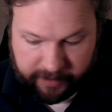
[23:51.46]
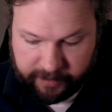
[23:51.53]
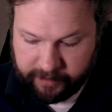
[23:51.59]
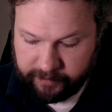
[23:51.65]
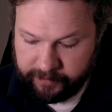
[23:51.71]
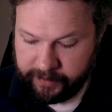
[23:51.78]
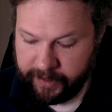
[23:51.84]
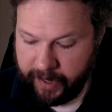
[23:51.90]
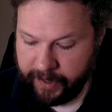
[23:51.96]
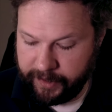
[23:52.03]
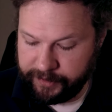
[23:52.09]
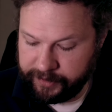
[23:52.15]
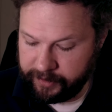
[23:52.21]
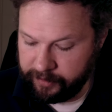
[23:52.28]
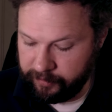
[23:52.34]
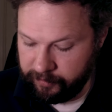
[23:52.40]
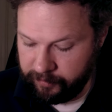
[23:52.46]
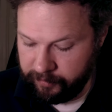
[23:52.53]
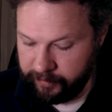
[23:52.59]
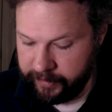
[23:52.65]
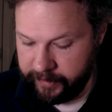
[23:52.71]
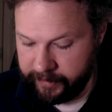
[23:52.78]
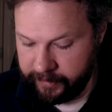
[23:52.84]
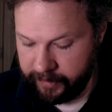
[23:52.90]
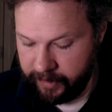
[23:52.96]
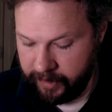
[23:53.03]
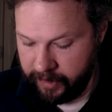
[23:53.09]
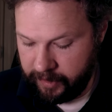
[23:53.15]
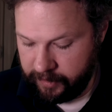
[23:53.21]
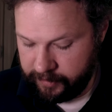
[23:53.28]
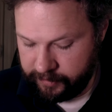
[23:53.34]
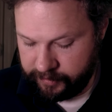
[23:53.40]
you know, the ancient Greek
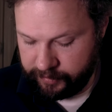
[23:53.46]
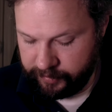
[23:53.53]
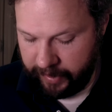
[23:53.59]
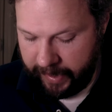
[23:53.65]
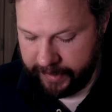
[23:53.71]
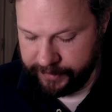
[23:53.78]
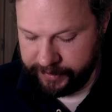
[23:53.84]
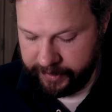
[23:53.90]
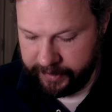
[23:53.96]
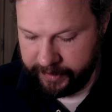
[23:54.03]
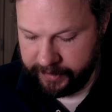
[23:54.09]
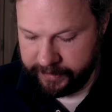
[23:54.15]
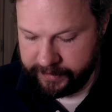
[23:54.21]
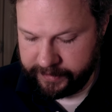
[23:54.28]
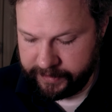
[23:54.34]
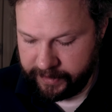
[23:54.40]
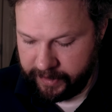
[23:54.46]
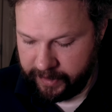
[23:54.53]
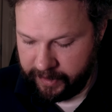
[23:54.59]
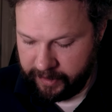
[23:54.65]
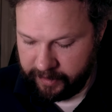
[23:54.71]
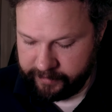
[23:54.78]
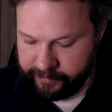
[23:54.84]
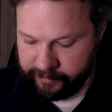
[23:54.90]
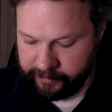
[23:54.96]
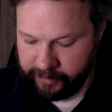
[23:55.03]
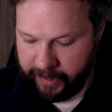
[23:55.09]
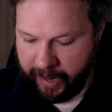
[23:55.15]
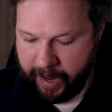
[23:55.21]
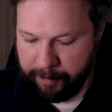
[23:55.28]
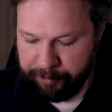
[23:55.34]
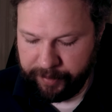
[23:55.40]
tragedies, you know, the
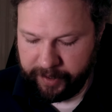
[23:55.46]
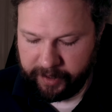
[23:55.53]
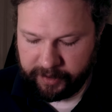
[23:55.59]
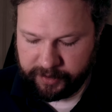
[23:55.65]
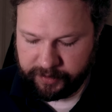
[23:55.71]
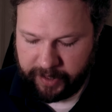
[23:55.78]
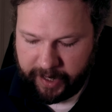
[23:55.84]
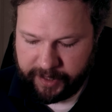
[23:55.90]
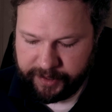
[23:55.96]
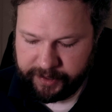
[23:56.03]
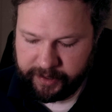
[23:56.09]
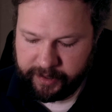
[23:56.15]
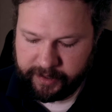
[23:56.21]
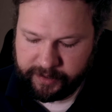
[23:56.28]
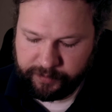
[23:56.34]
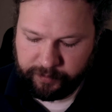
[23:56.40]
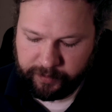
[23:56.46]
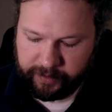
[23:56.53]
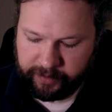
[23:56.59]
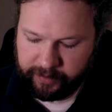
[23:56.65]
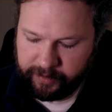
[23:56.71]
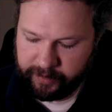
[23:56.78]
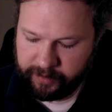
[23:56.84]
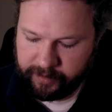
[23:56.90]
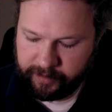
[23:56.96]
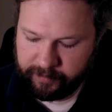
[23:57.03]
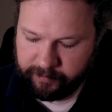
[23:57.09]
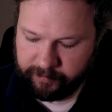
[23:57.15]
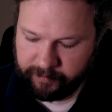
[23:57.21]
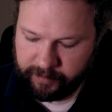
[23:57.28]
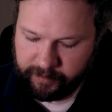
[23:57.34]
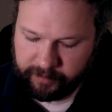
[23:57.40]
epic tragedies with,
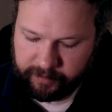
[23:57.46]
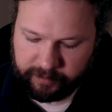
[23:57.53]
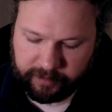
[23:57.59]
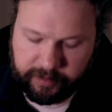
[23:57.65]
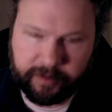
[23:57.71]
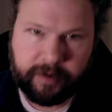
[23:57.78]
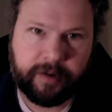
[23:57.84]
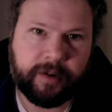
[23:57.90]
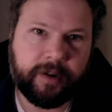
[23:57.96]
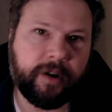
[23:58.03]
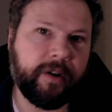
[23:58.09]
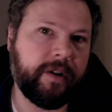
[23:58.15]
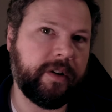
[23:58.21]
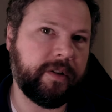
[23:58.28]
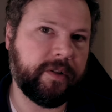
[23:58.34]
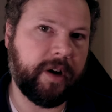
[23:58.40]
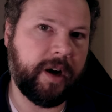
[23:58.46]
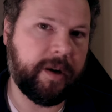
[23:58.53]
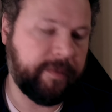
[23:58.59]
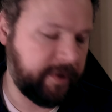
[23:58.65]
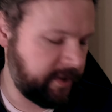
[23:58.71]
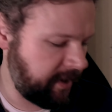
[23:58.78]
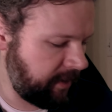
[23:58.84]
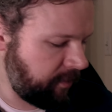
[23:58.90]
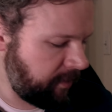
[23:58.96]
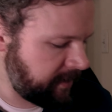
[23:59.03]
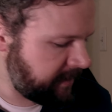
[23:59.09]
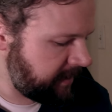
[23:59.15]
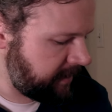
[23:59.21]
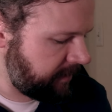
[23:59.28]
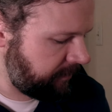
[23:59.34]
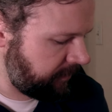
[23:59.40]
you know, current dramas. Like, what's
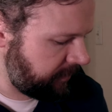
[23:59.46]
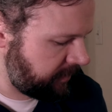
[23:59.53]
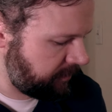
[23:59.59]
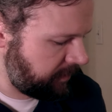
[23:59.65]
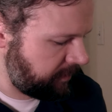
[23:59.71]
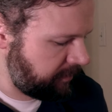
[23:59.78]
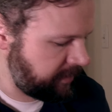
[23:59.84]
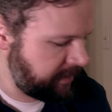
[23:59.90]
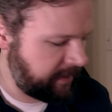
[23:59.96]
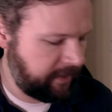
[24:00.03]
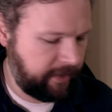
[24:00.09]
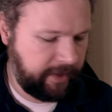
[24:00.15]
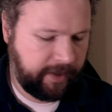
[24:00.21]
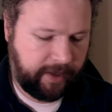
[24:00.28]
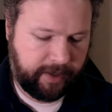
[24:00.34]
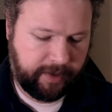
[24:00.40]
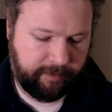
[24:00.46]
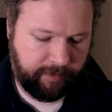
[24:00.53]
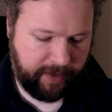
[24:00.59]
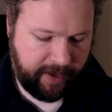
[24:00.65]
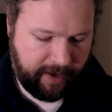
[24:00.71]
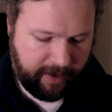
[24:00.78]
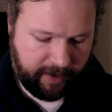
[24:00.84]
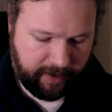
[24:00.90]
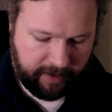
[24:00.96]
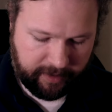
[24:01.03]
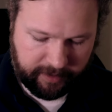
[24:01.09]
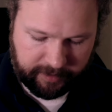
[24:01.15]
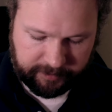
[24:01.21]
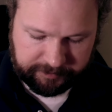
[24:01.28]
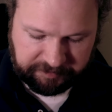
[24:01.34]
the difference? What's going on? And